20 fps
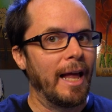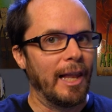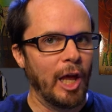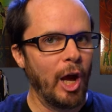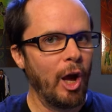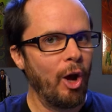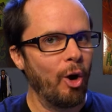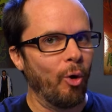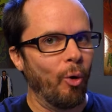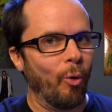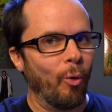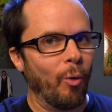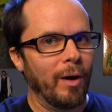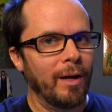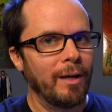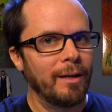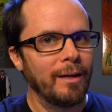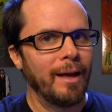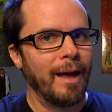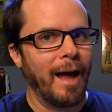Hello,
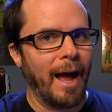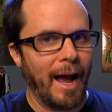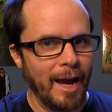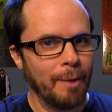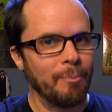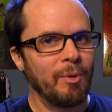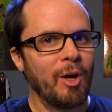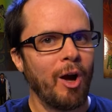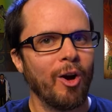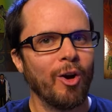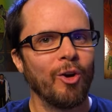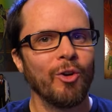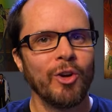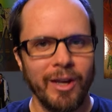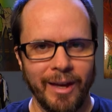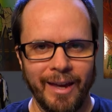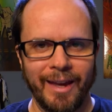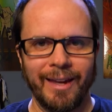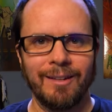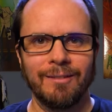I'm Carl
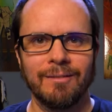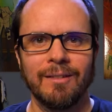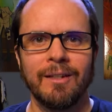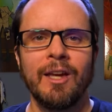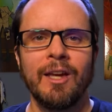King,